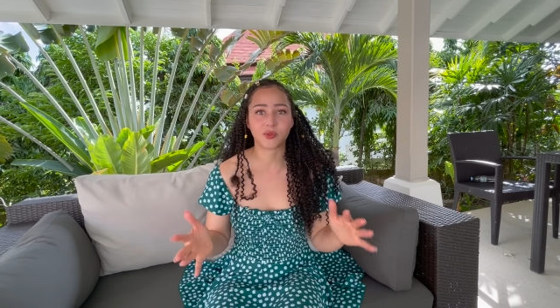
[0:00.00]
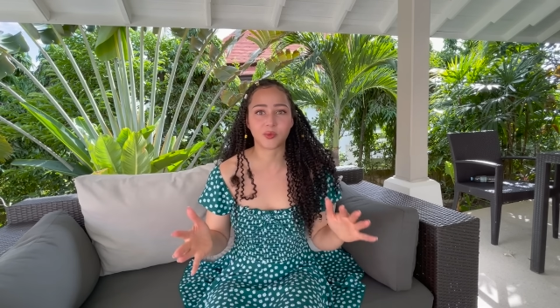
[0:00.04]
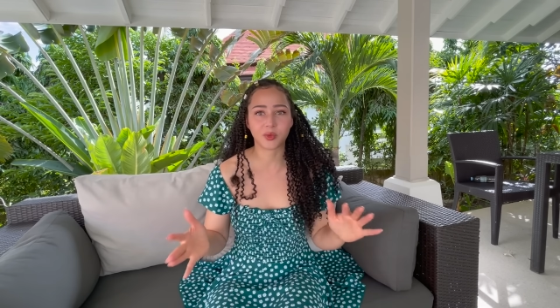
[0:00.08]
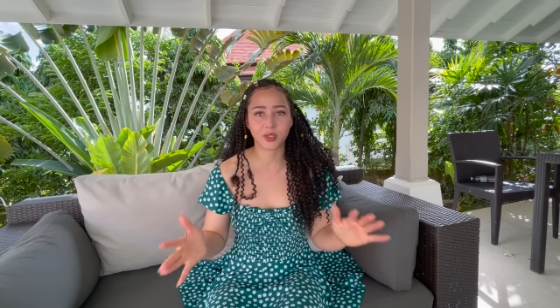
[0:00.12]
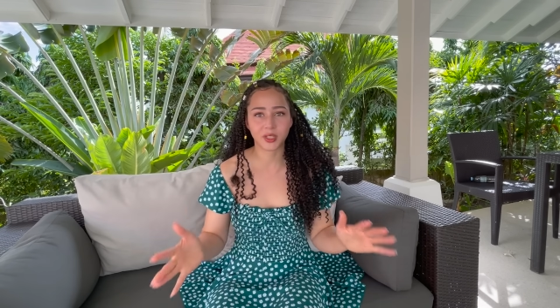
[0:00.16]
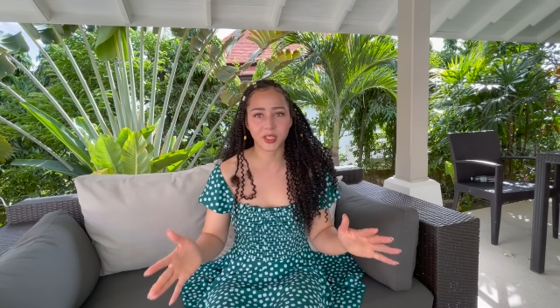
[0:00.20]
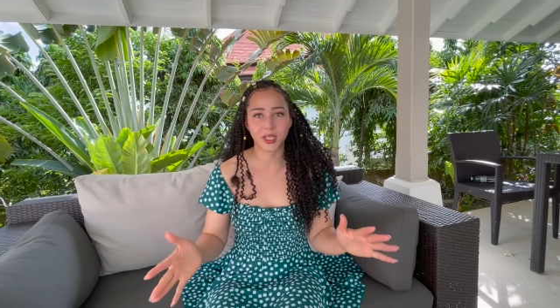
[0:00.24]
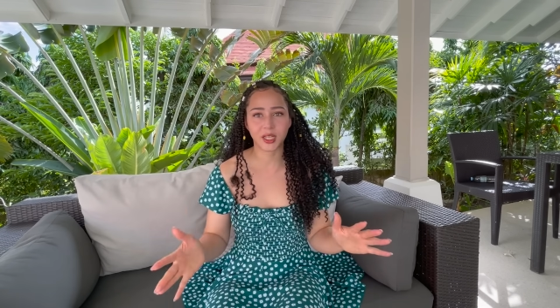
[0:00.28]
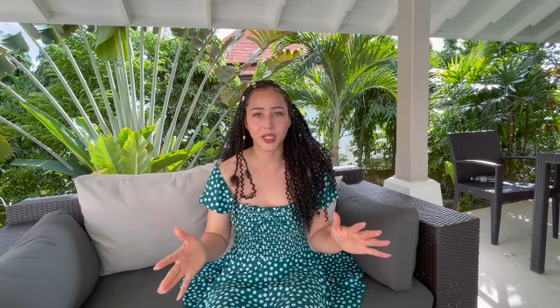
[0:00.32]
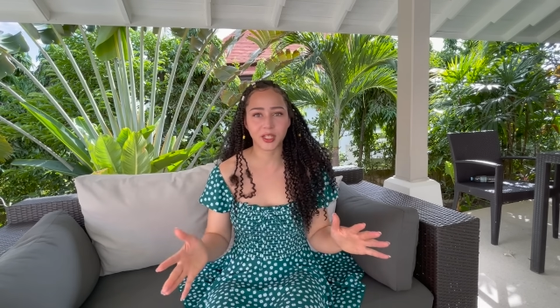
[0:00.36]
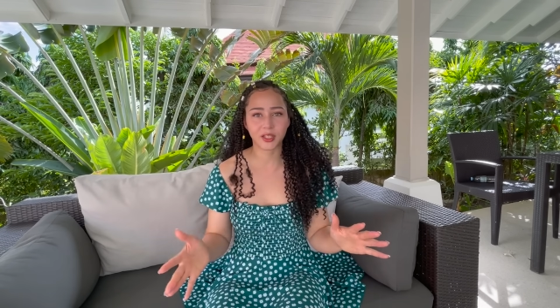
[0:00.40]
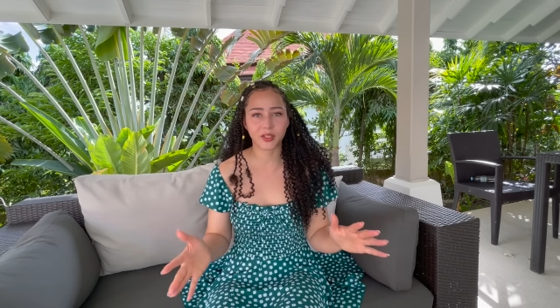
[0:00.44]

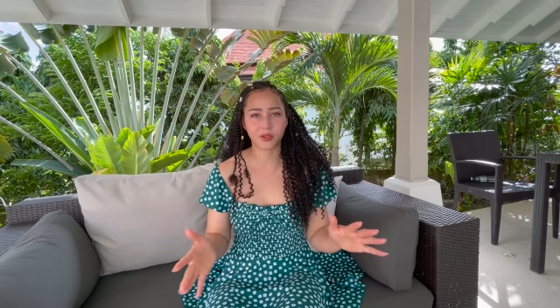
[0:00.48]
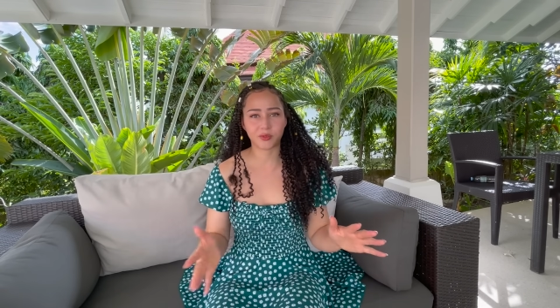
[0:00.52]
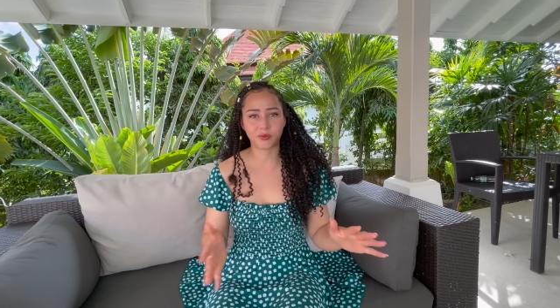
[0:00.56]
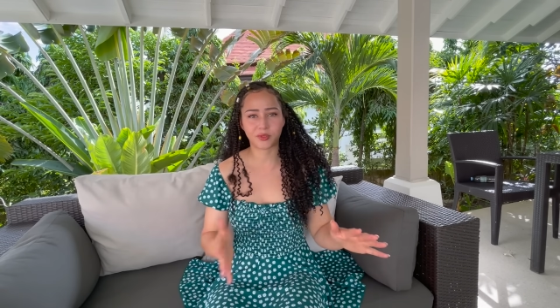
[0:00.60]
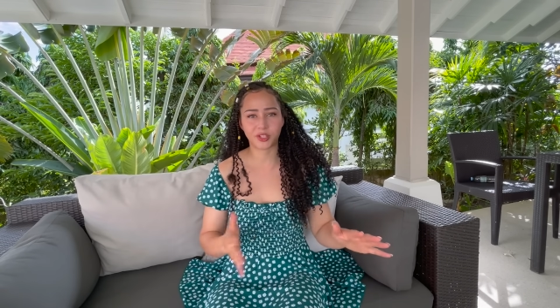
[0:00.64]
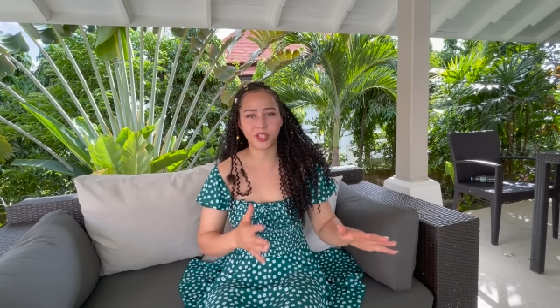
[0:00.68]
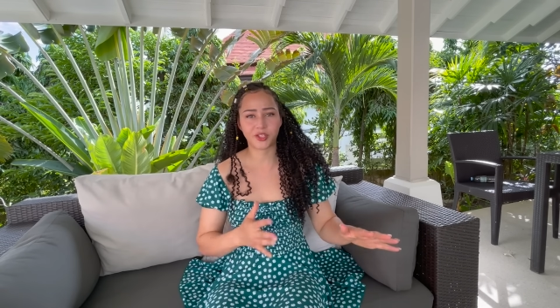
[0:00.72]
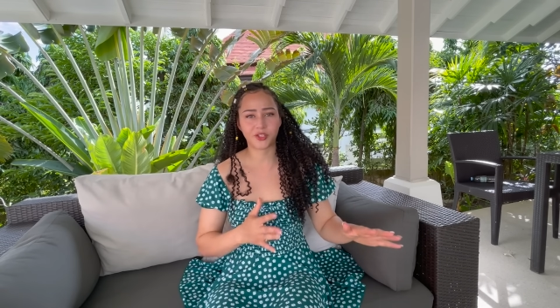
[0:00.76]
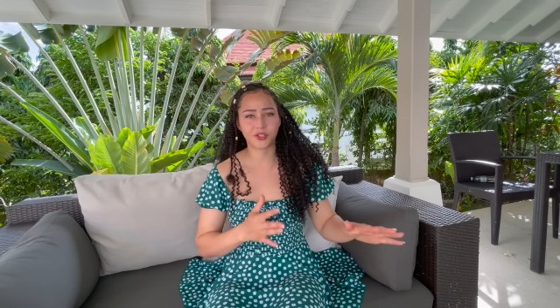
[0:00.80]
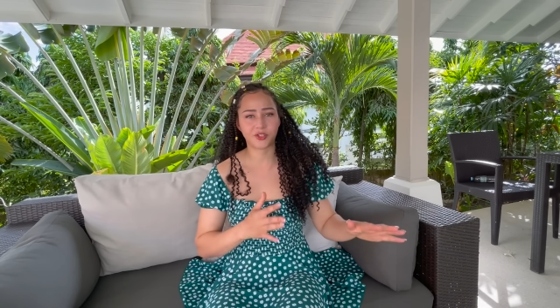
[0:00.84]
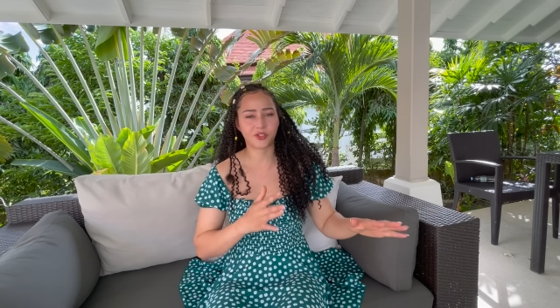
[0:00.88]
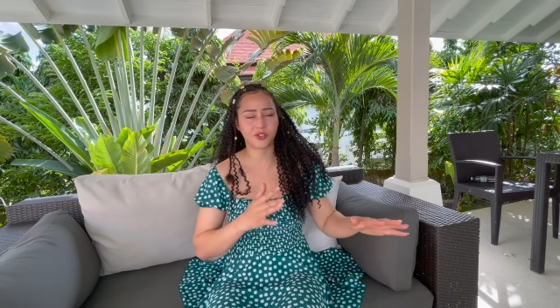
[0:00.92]
Rosetta Stone
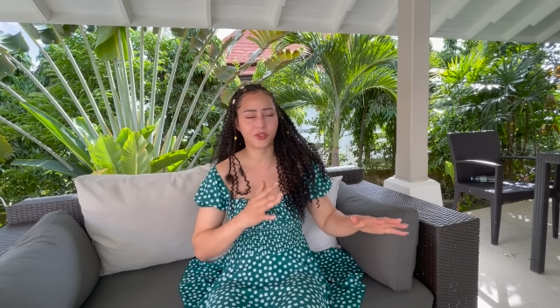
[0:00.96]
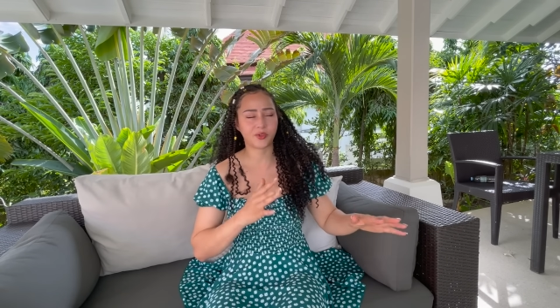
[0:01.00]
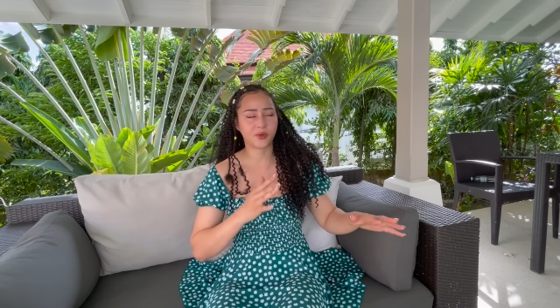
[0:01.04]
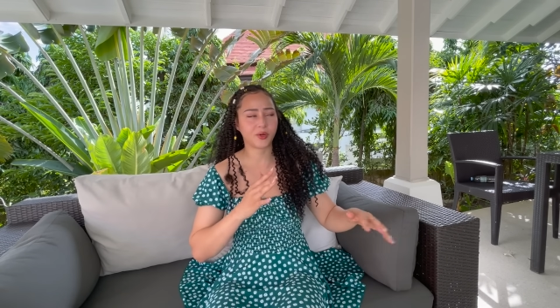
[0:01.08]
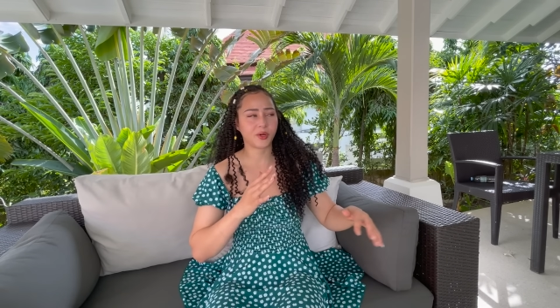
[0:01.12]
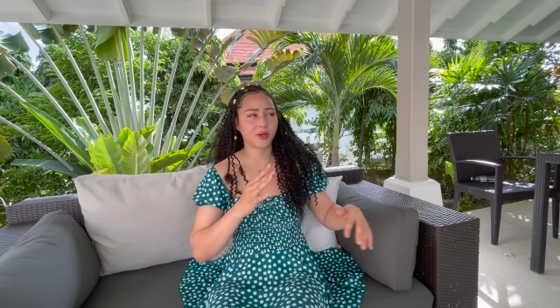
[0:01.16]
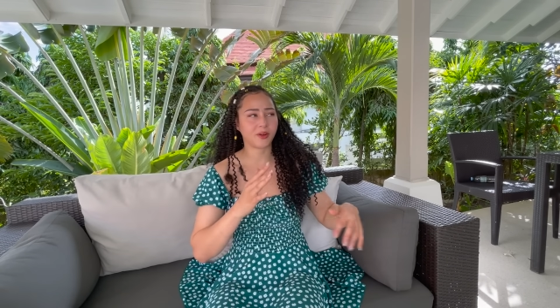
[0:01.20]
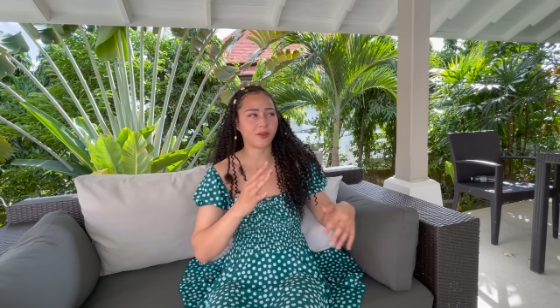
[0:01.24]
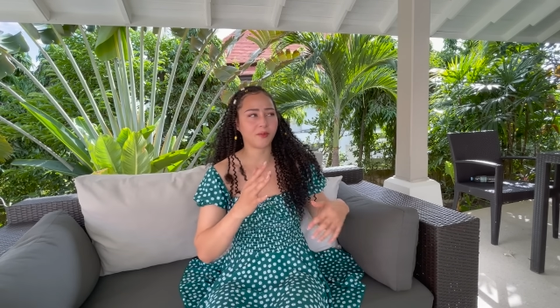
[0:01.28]
teaches you in